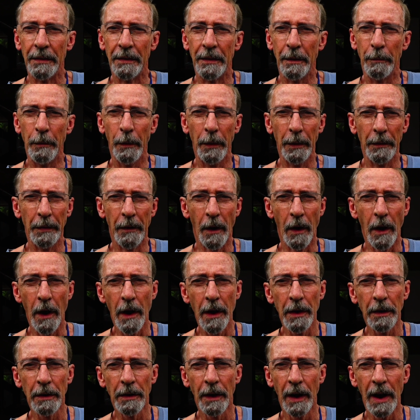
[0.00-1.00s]
The
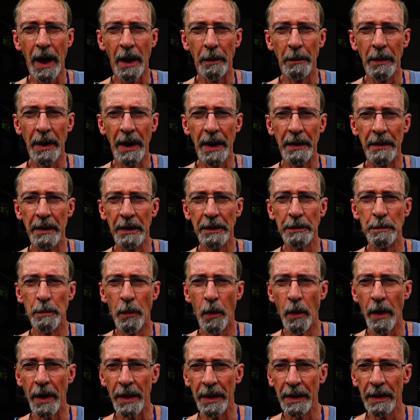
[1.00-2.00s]
article I read this
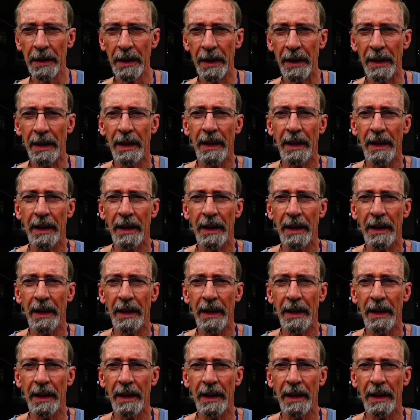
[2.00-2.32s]
morning